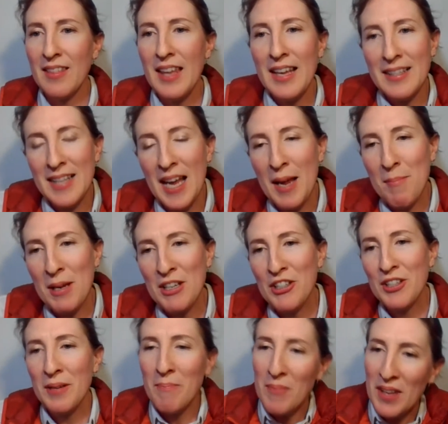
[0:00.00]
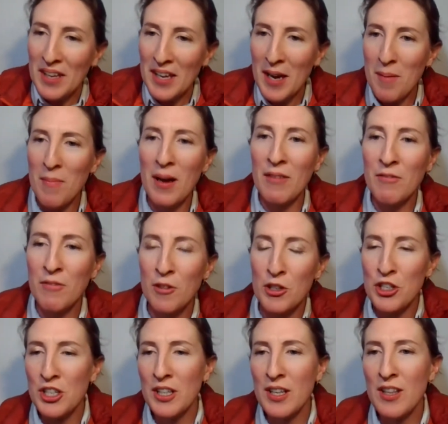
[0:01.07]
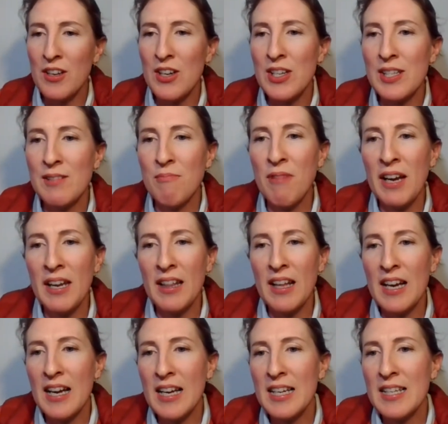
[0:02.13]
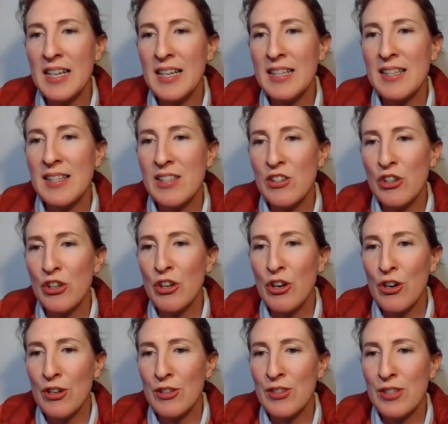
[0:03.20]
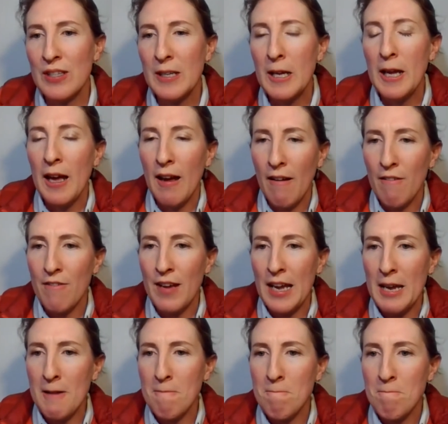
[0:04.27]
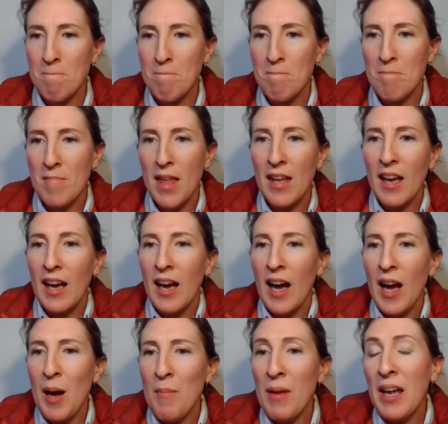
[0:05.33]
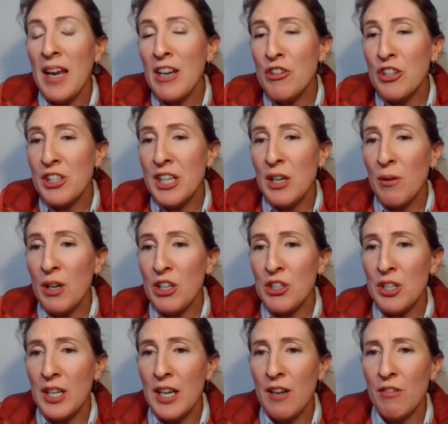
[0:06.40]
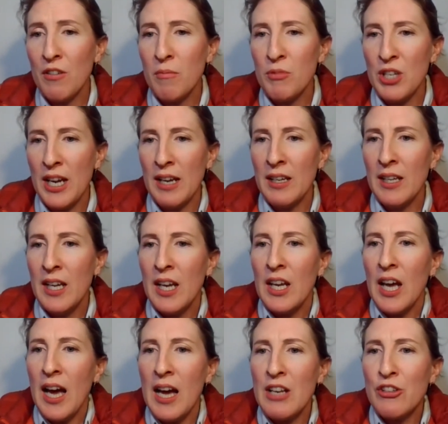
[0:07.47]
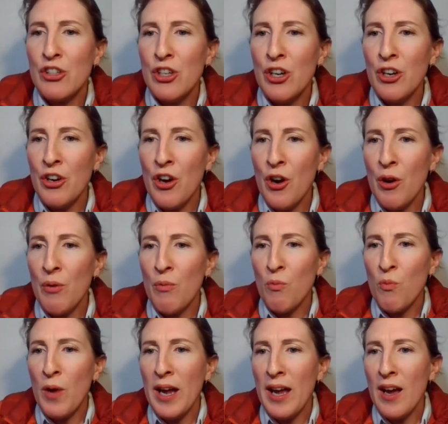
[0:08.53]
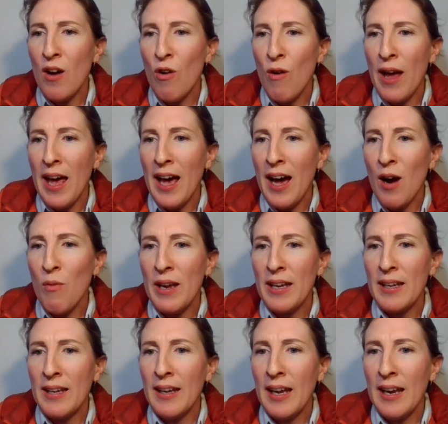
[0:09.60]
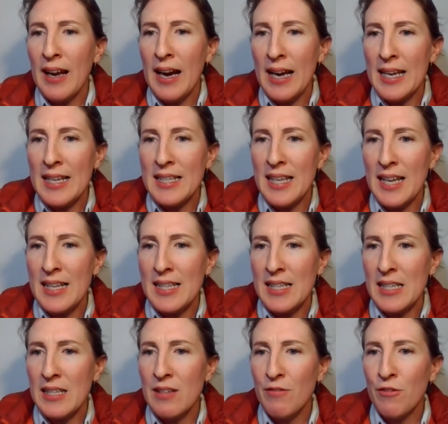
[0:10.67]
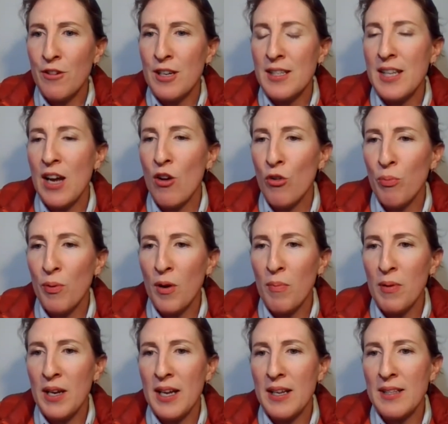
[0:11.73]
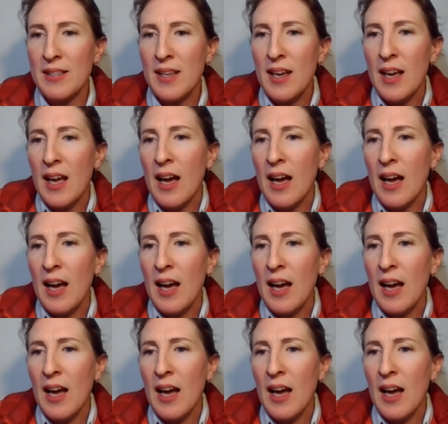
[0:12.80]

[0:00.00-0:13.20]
Thanks, Hamish. Yep, unfortunately, those regular honey tests do cost a fee. Interesting question here from Jen. Do you know where or how we can get honey tested for its health properties?